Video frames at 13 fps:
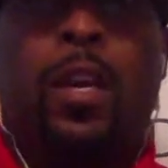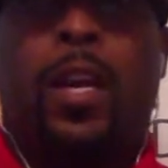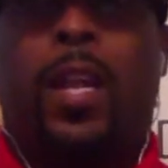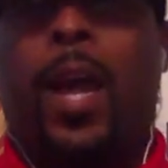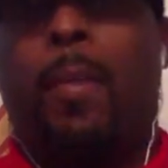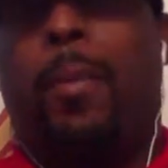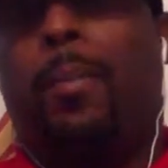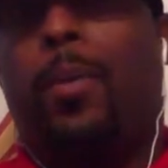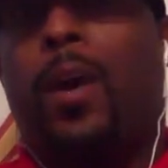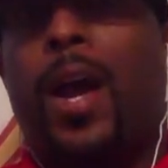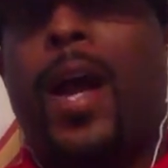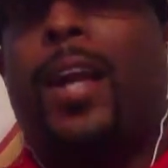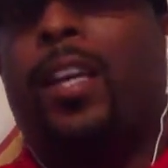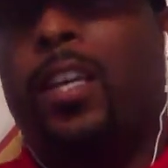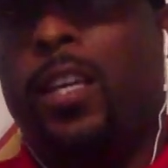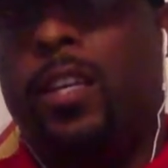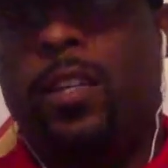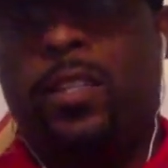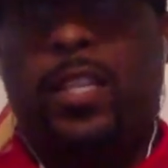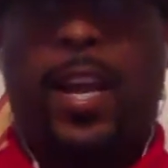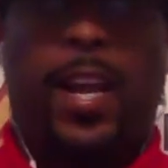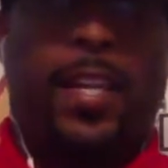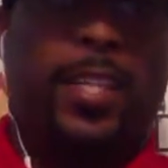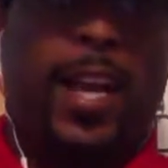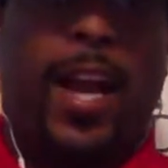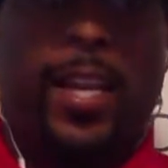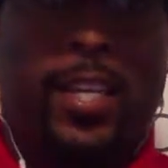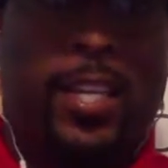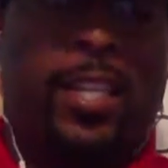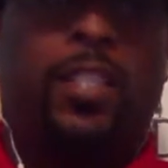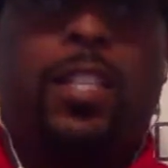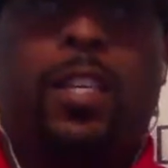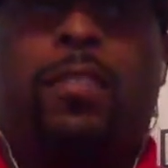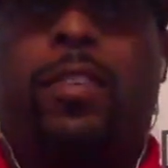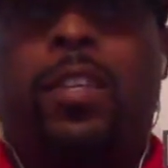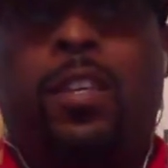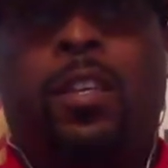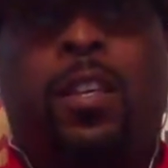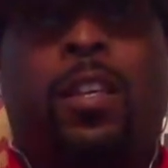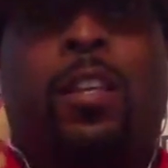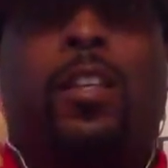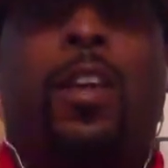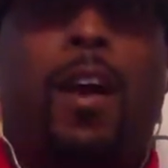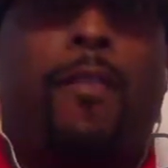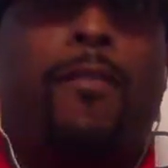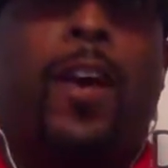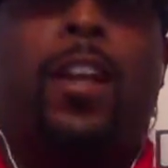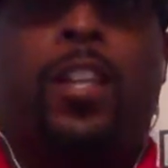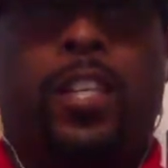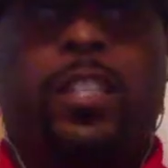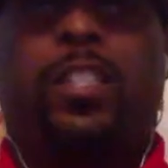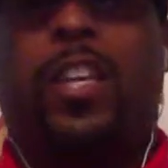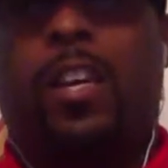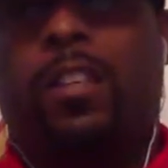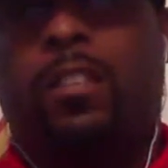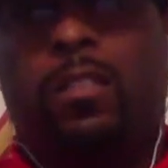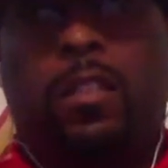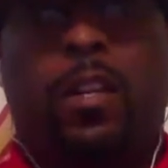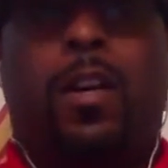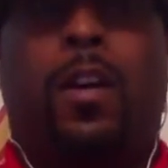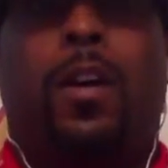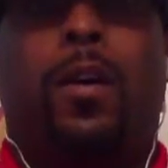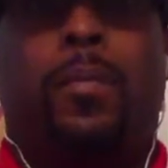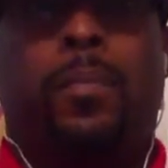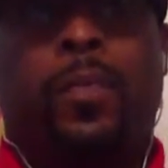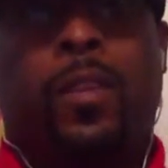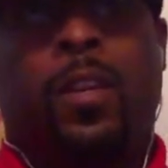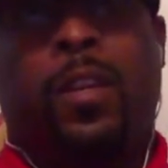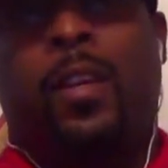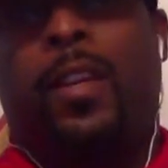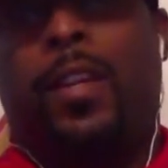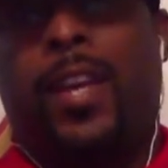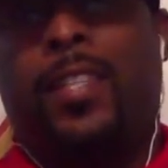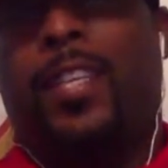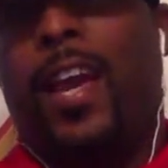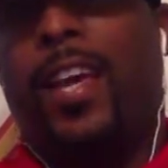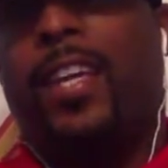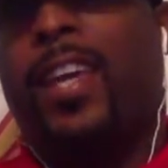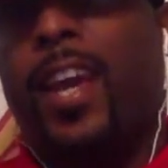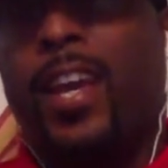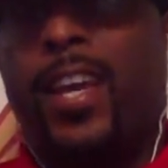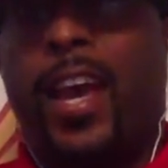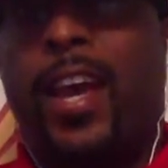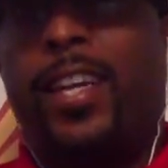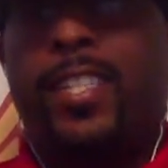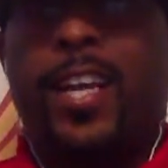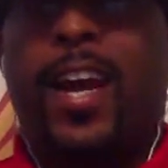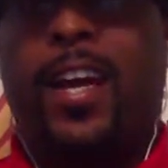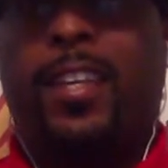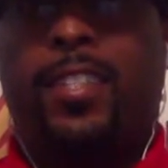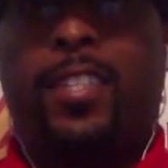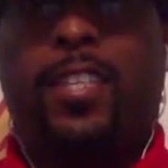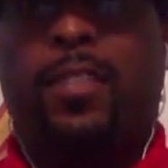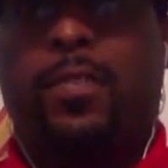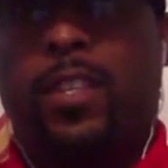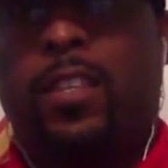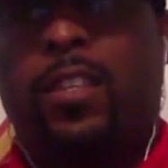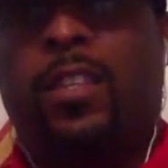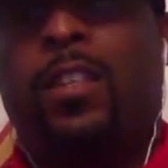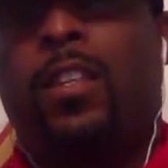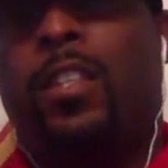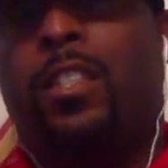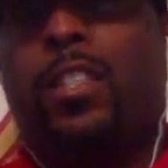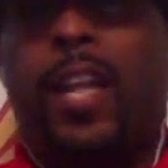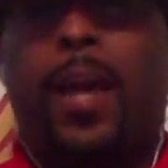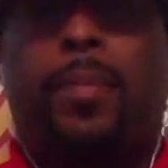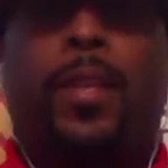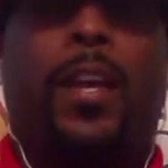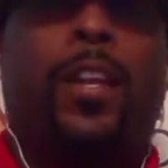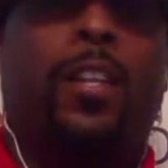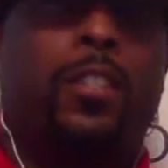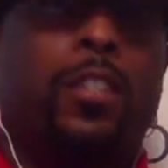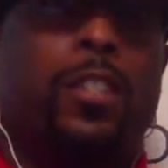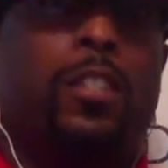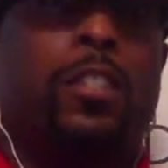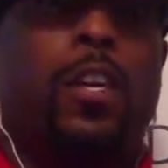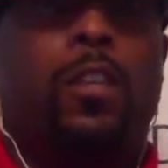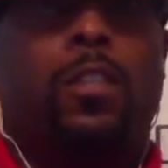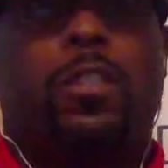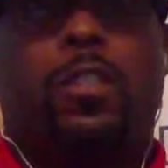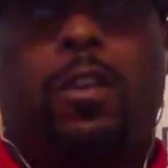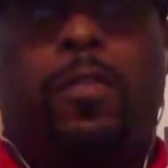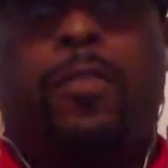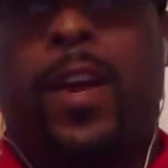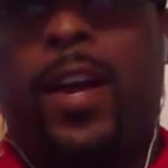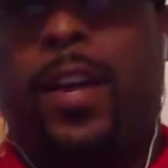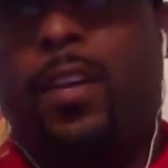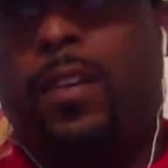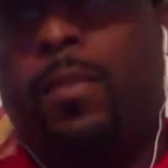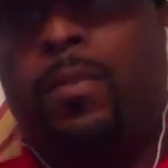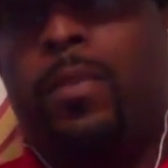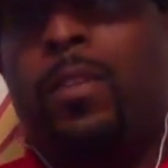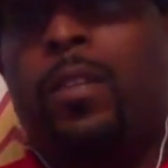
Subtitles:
Like my boy Aki, shout out to Aki TV. Y'all follow his channel. That's AKHITV. Slap that into the search. You'll find him.